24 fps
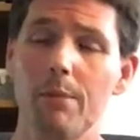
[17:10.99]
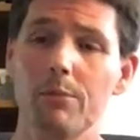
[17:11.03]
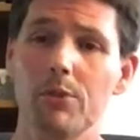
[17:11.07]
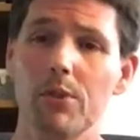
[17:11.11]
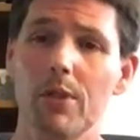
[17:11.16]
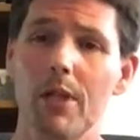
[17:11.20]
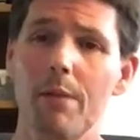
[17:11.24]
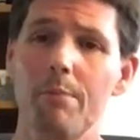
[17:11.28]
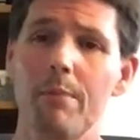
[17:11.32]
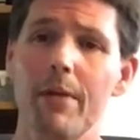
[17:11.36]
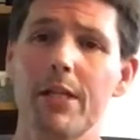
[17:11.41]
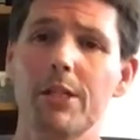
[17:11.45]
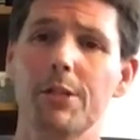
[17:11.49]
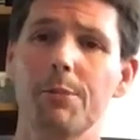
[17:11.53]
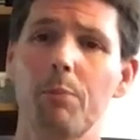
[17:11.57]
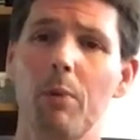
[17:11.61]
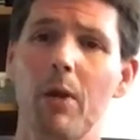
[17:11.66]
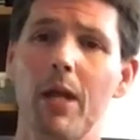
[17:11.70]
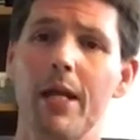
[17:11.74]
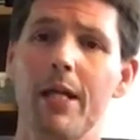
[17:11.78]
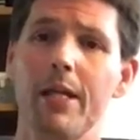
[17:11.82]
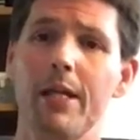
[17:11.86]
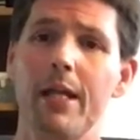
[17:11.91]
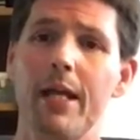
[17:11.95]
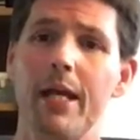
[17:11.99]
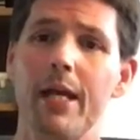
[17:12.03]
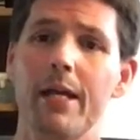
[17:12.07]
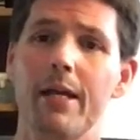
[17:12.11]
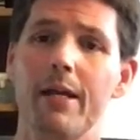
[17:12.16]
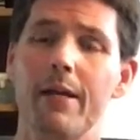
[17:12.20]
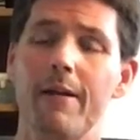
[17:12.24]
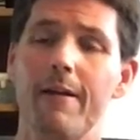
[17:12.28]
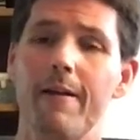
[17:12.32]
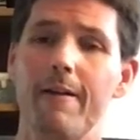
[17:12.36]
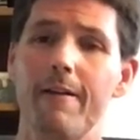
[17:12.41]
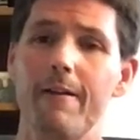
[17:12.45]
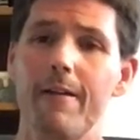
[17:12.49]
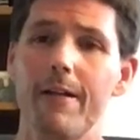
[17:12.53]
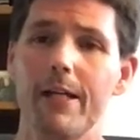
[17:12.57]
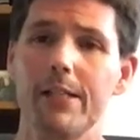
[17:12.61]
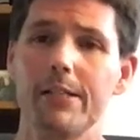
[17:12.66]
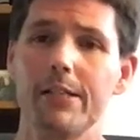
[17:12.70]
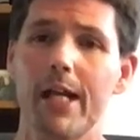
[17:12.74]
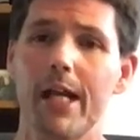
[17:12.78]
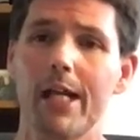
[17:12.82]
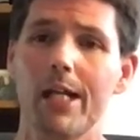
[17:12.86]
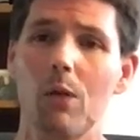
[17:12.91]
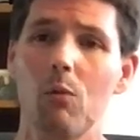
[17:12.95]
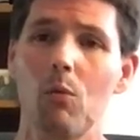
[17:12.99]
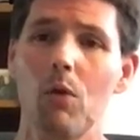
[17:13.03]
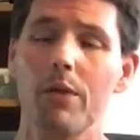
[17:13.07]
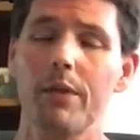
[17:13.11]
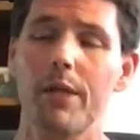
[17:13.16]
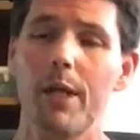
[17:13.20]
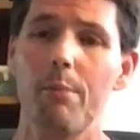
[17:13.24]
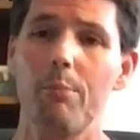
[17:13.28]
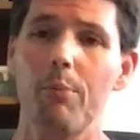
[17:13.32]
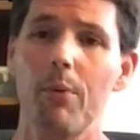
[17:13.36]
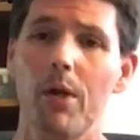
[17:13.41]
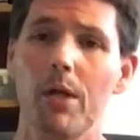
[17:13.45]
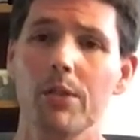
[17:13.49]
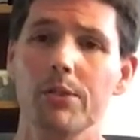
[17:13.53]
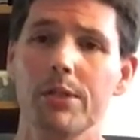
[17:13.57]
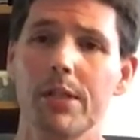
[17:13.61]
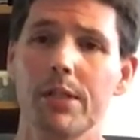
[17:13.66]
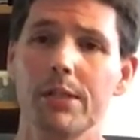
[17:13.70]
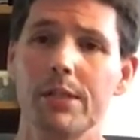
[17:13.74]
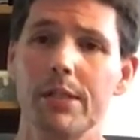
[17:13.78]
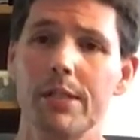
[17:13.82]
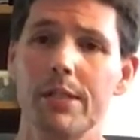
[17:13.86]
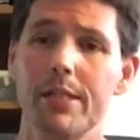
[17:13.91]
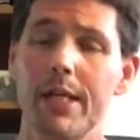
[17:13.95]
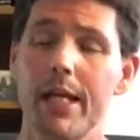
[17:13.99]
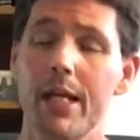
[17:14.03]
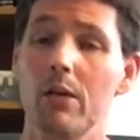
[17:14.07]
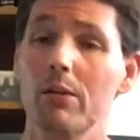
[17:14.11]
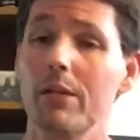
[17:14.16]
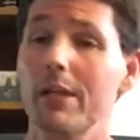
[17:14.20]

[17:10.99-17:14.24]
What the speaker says: So let me explain that, exactly what that process entailed,